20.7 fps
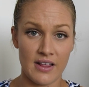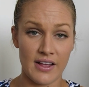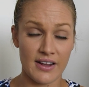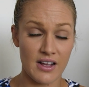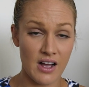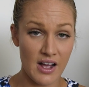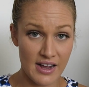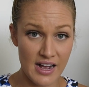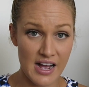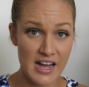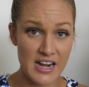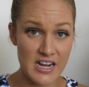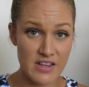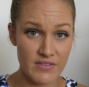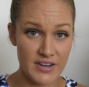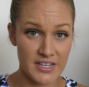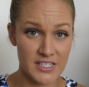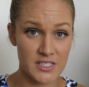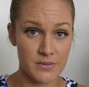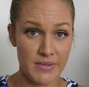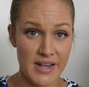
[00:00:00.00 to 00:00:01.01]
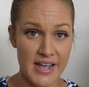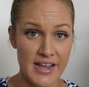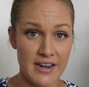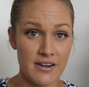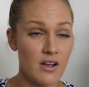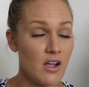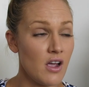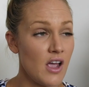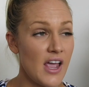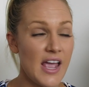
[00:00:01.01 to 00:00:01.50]
Like, I can't even
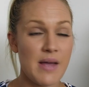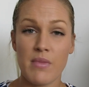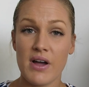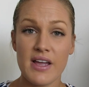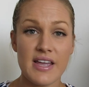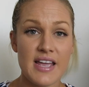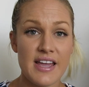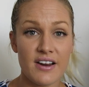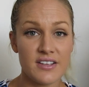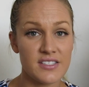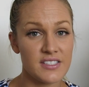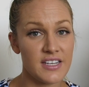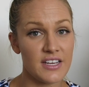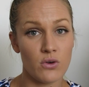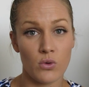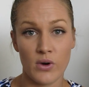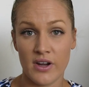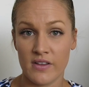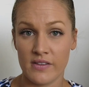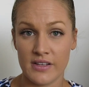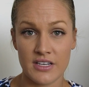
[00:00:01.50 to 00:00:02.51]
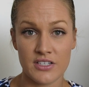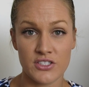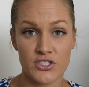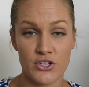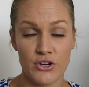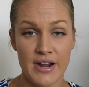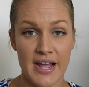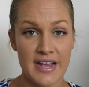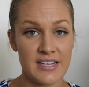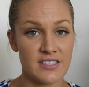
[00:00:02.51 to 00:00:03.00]
explain. And my hair doesn't get oily in
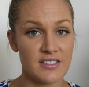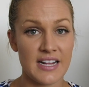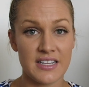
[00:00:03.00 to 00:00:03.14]
2 days.